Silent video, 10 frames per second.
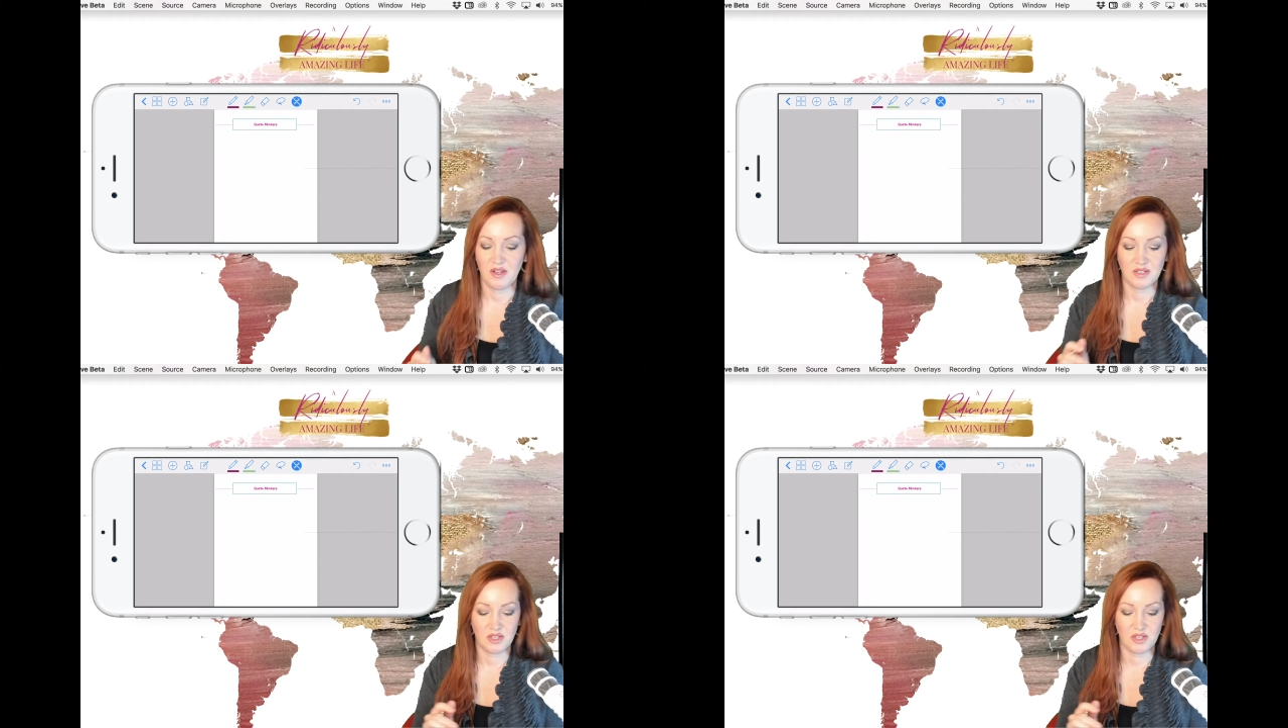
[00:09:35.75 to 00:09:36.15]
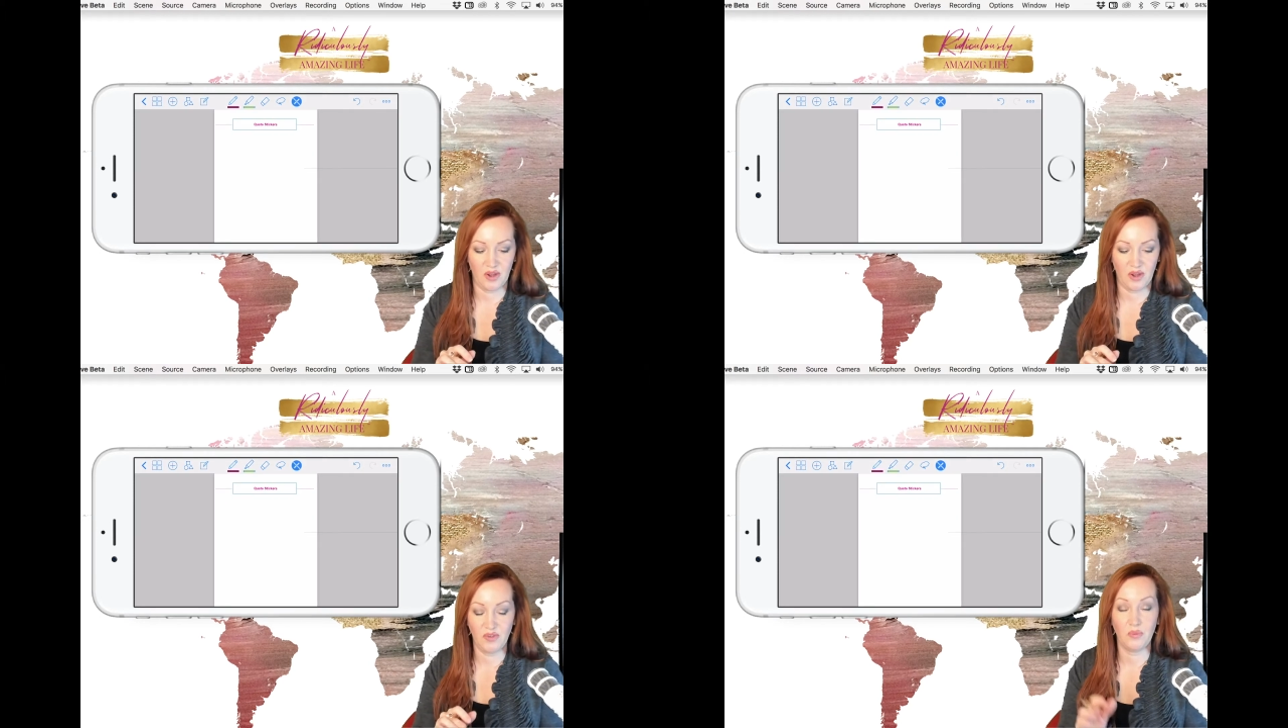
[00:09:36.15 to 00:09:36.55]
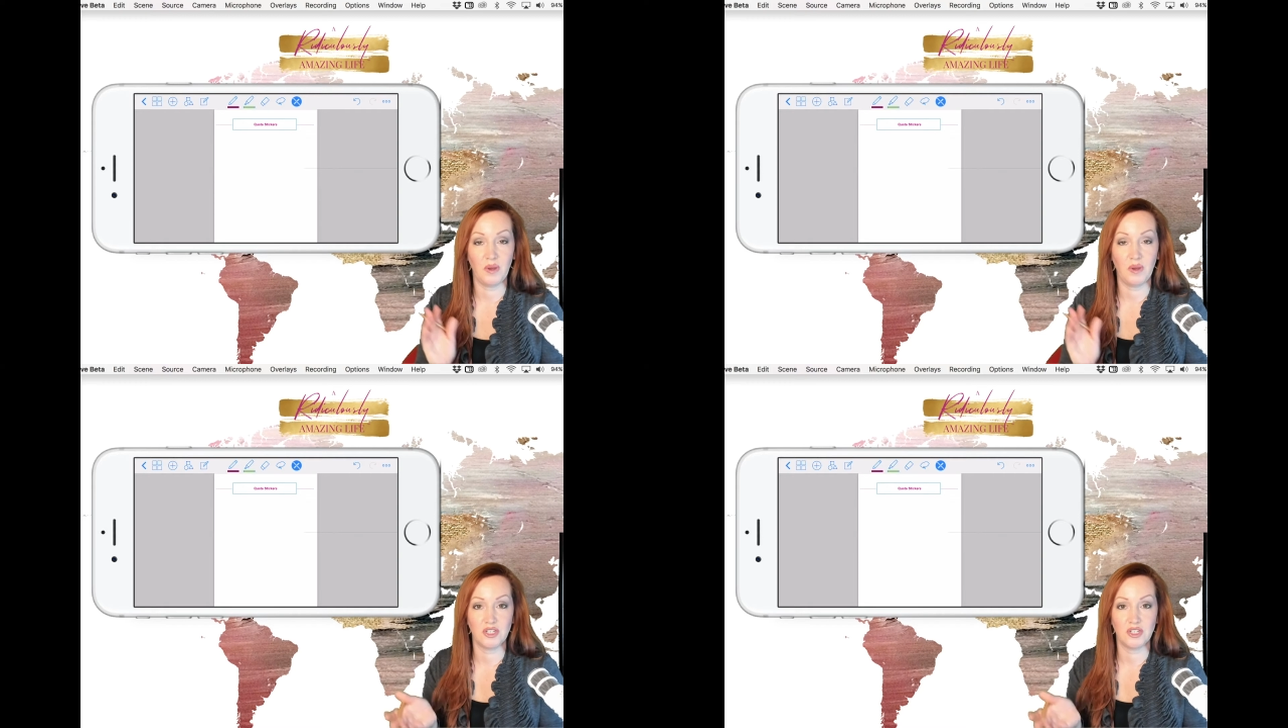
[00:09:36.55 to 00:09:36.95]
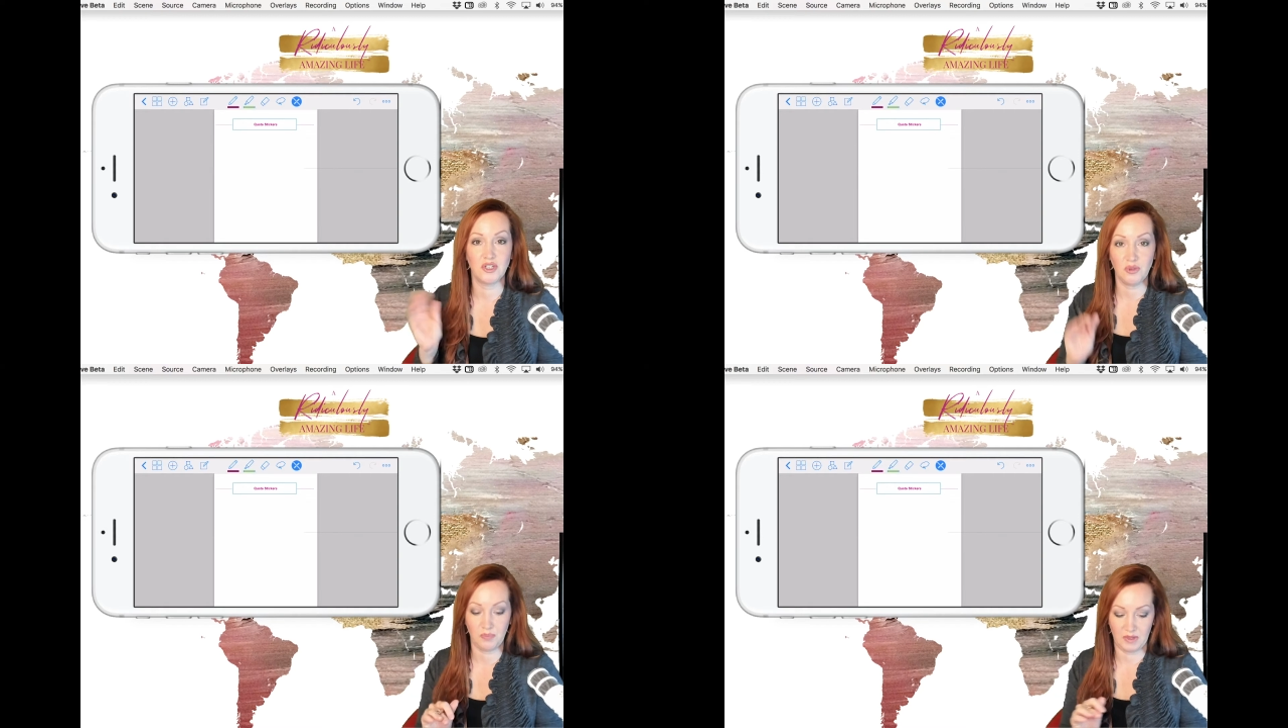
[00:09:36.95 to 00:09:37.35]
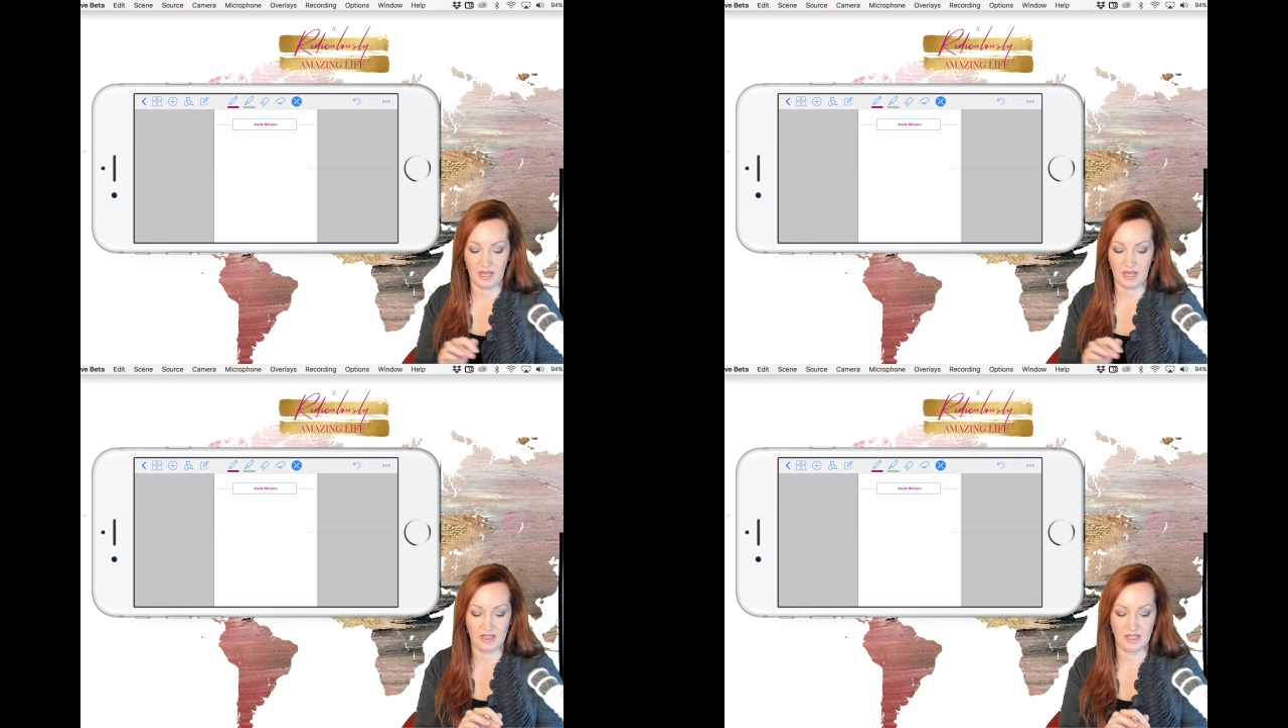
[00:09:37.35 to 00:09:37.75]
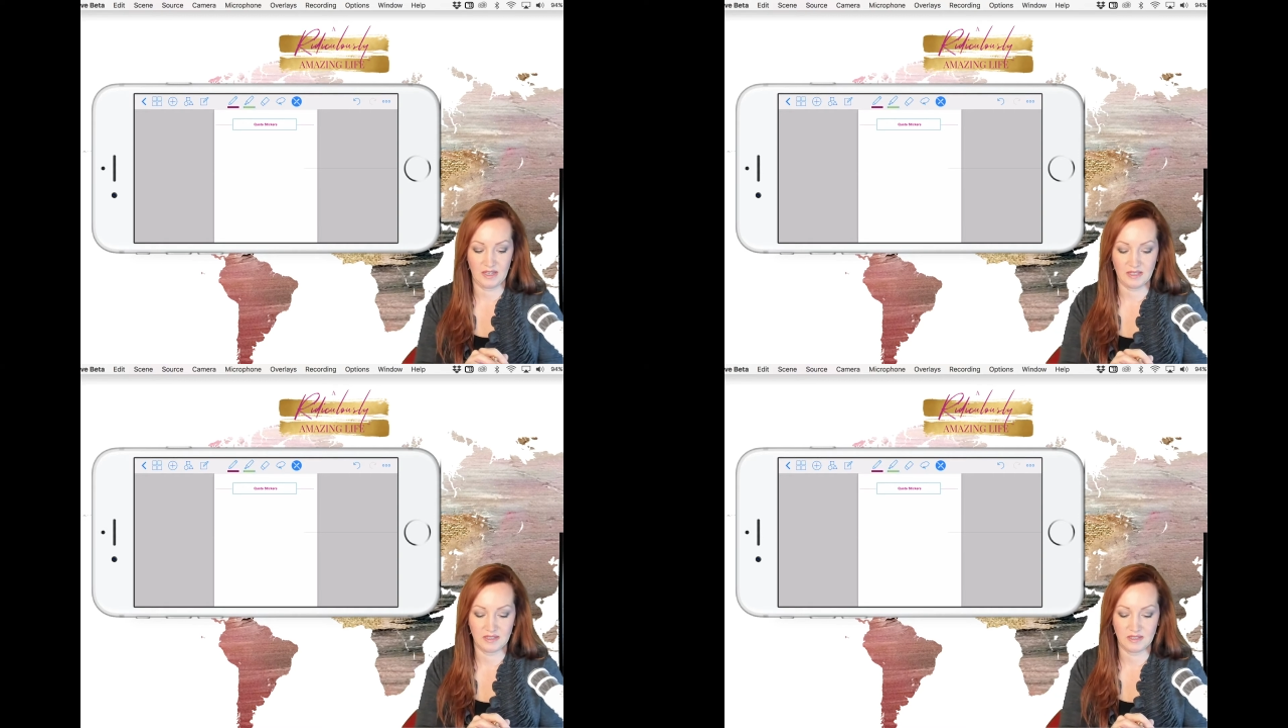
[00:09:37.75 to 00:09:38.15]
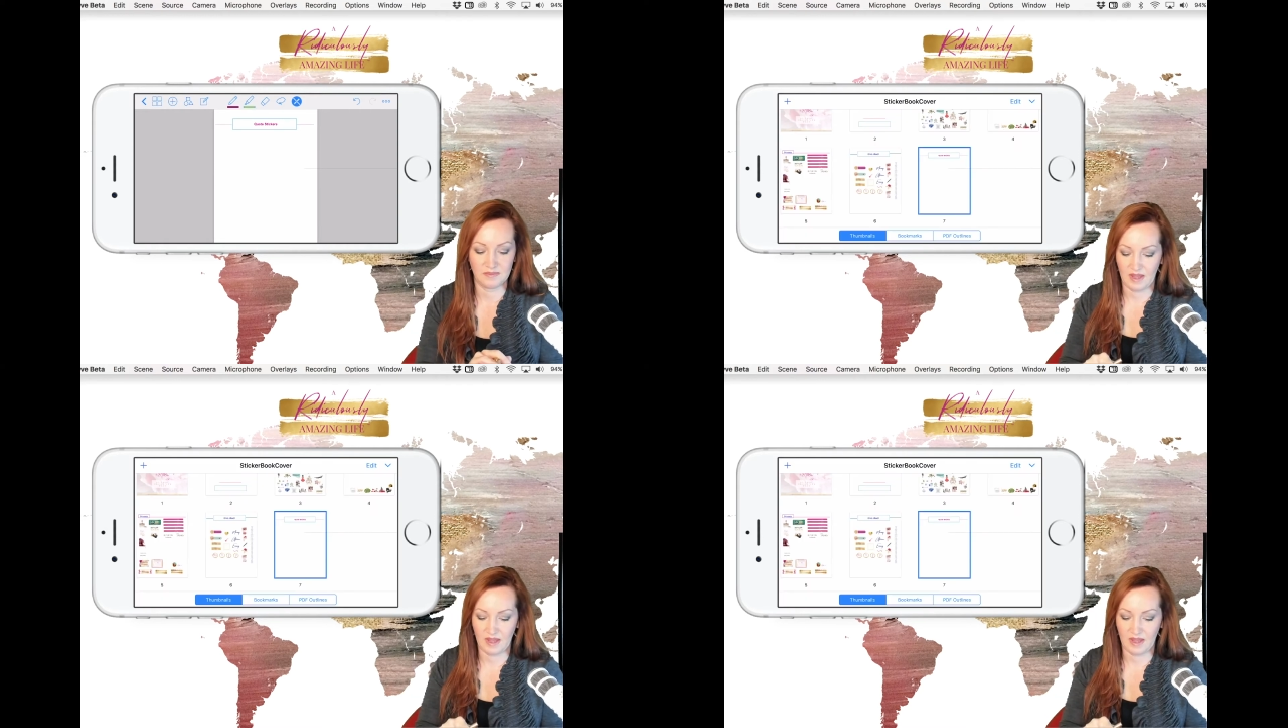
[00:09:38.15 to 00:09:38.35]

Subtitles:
So if you want to duplicate this,